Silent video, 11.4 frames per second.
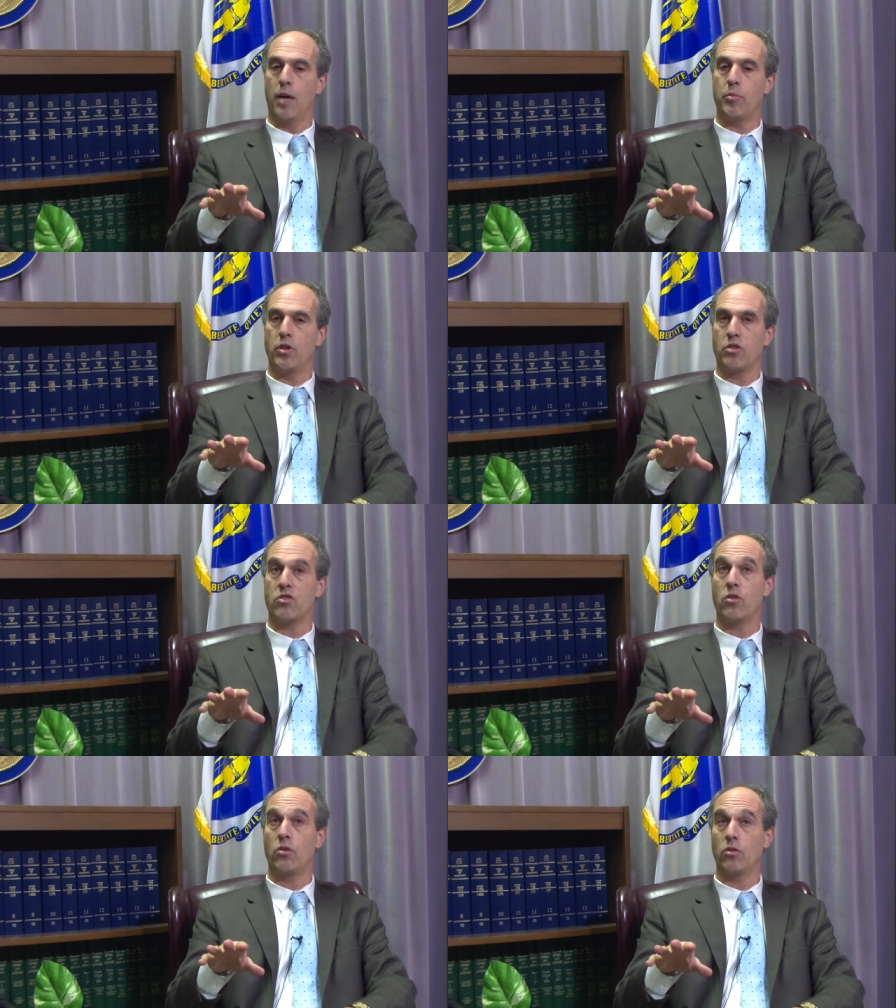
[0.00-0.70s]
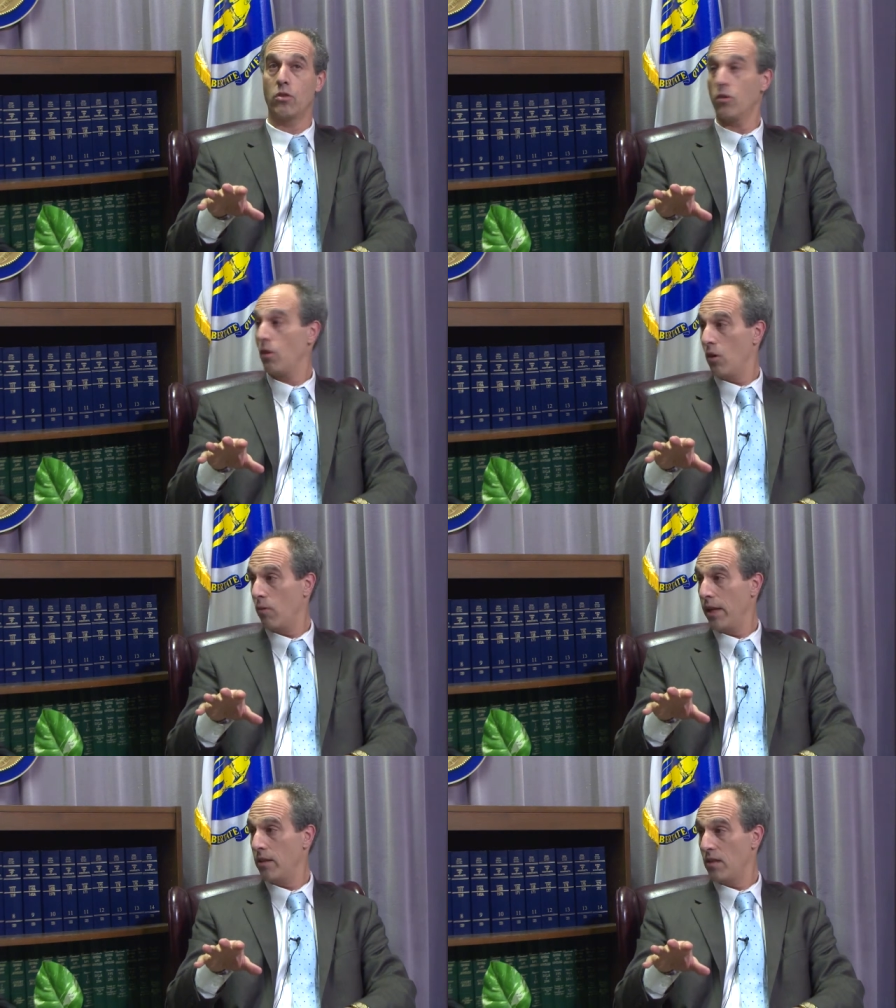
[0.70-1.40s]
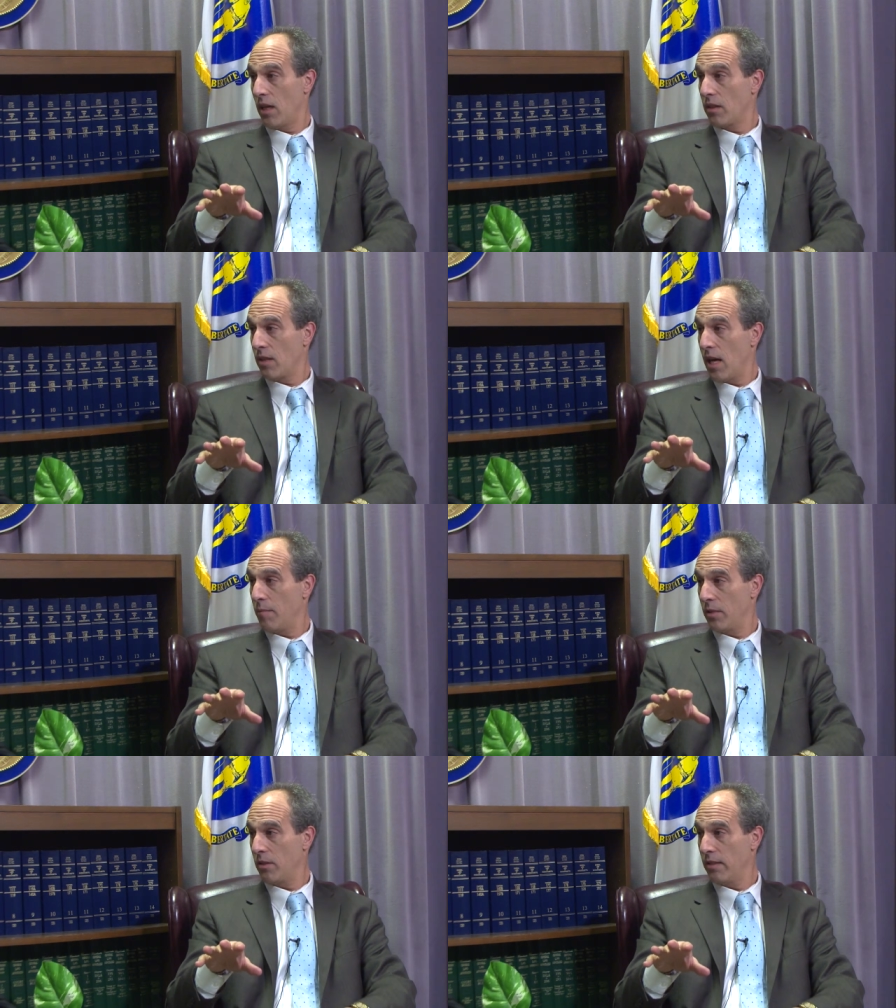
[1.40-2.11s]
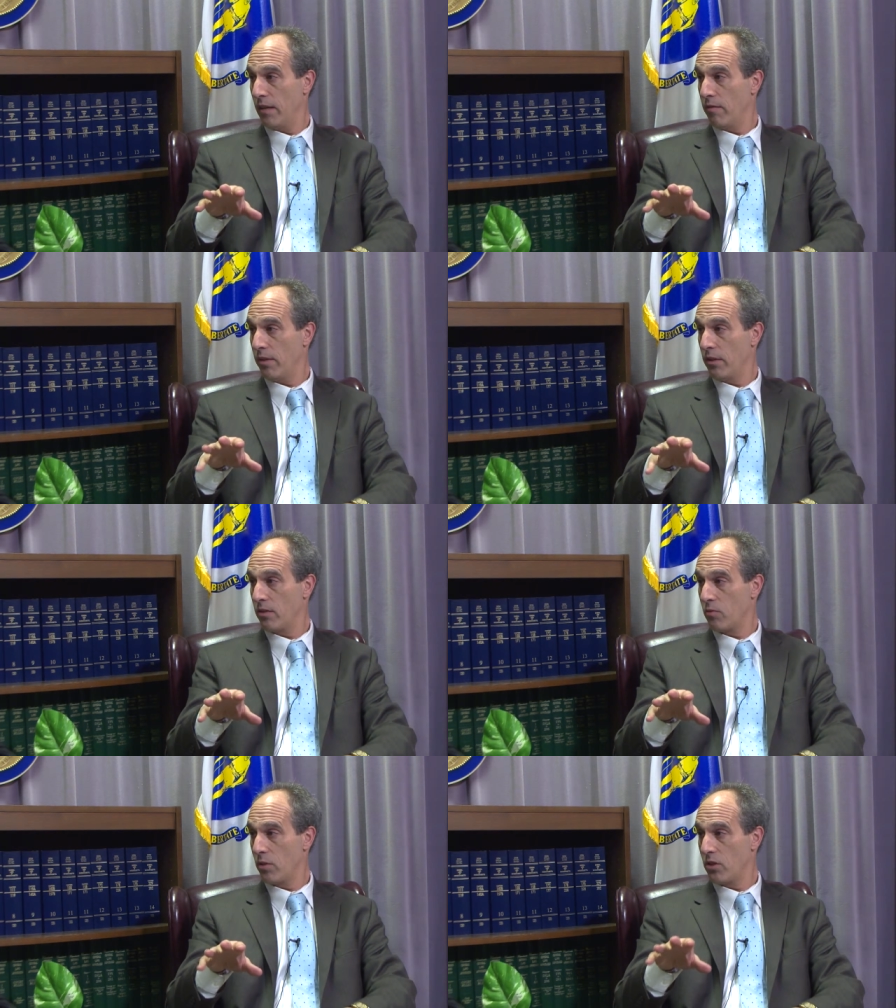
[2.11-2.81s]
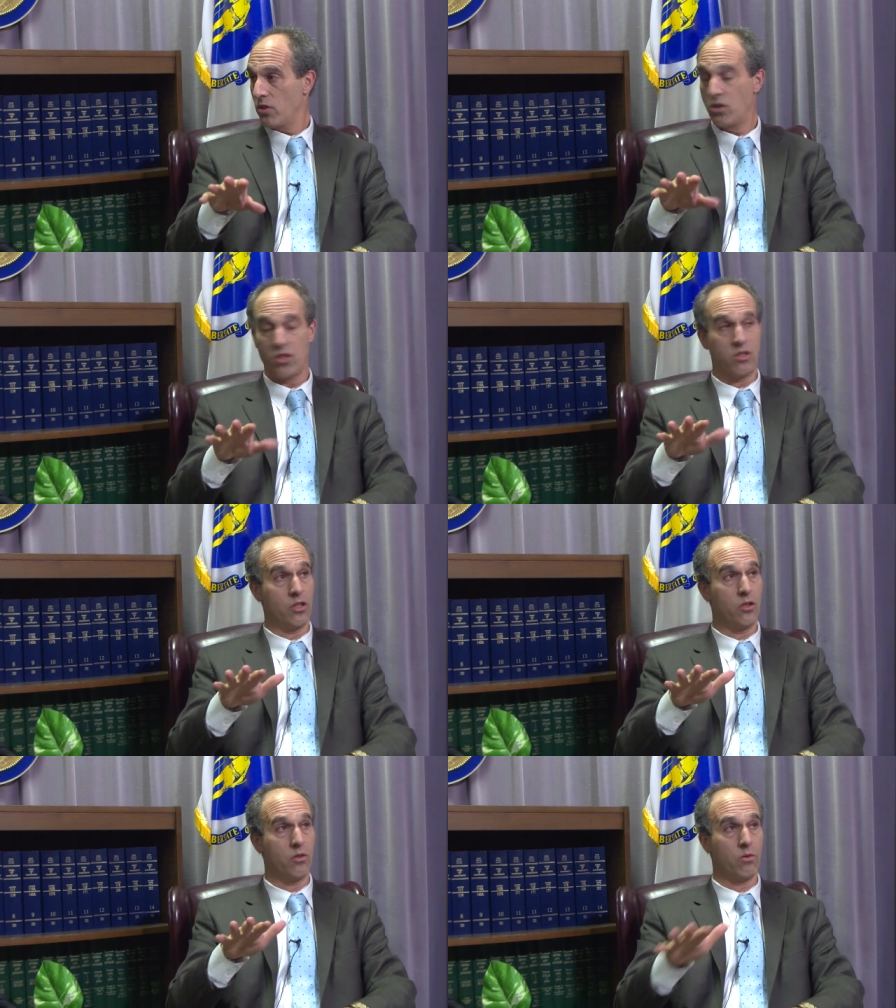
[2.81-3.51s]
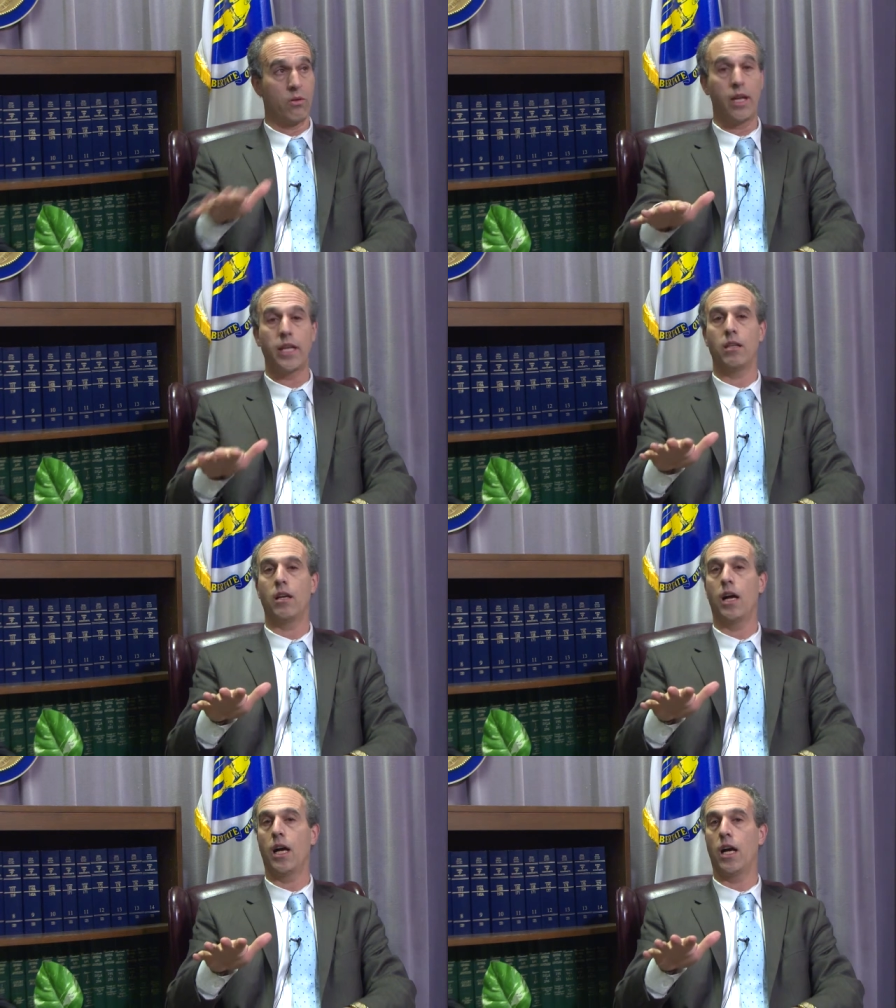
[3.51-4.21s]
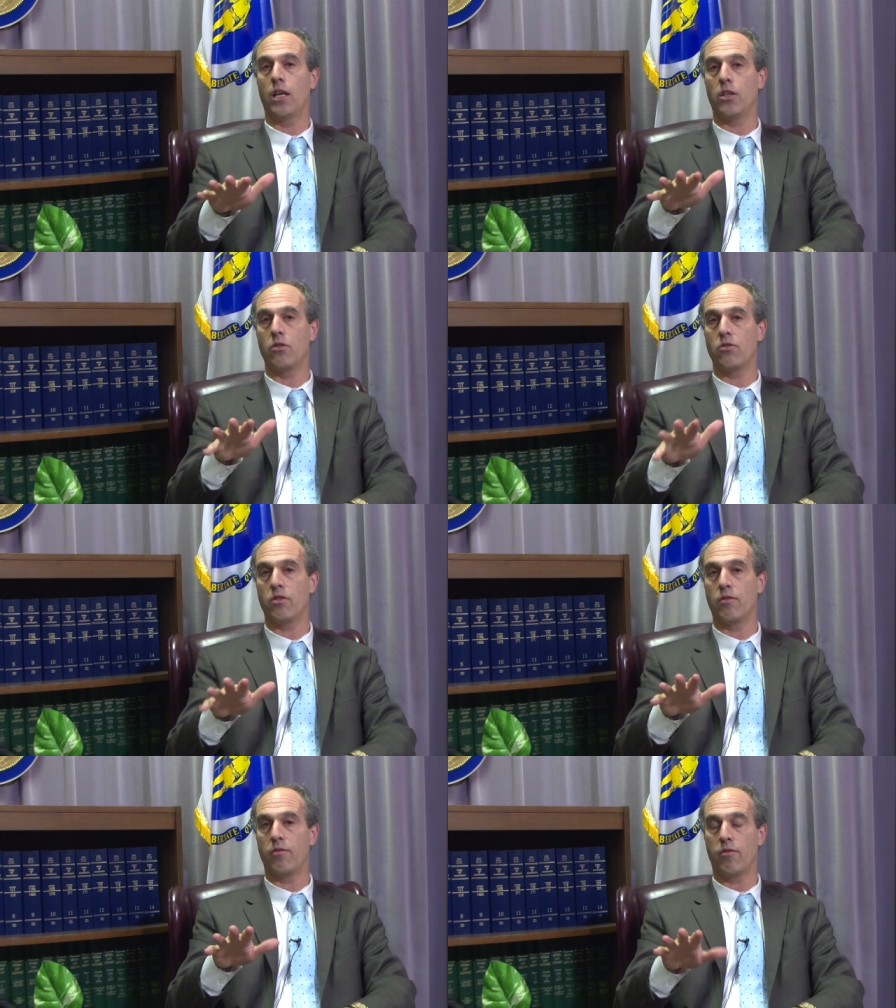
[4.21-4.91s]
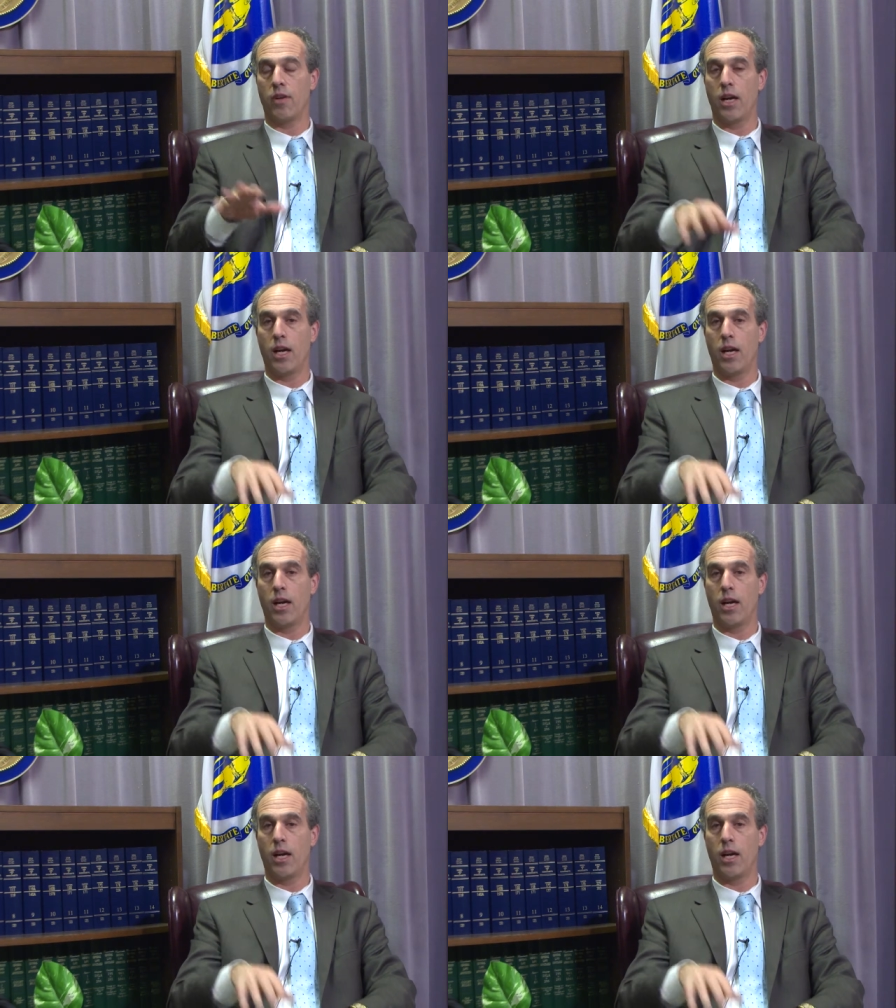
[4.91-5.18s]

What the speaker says: put solar arrays on top of the landfills, which is just a great use of